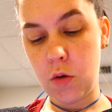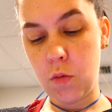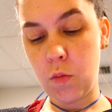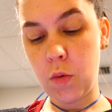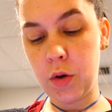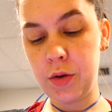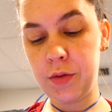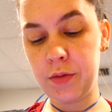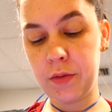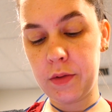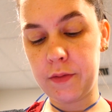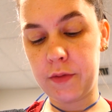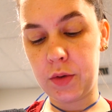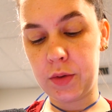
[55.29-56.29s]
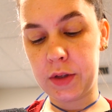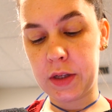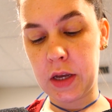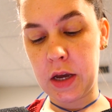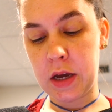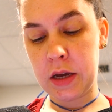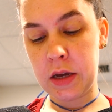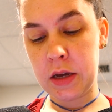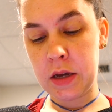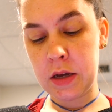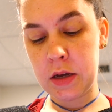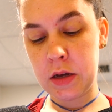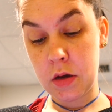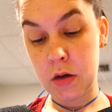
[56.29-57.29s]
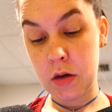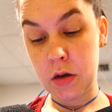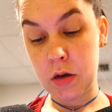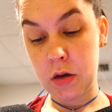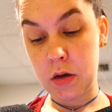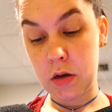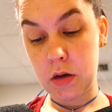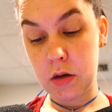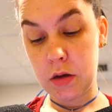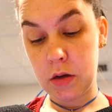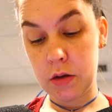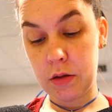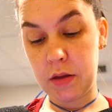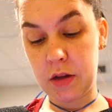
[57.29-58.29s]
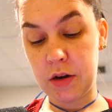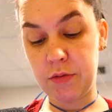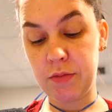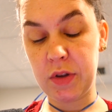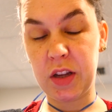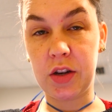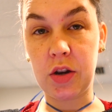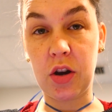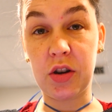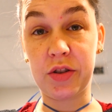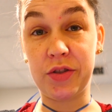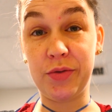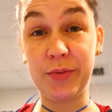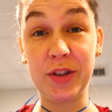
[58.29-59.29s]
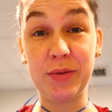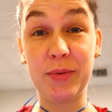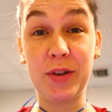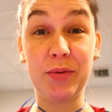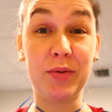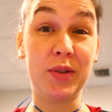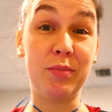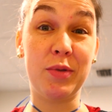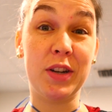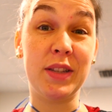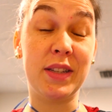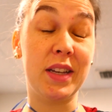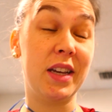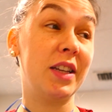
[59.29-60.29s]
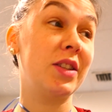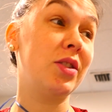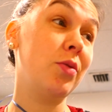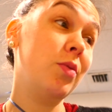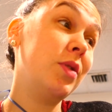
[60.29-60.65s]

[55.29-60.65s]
what do the reviews say? They don't really talk too much about what the bread's like, so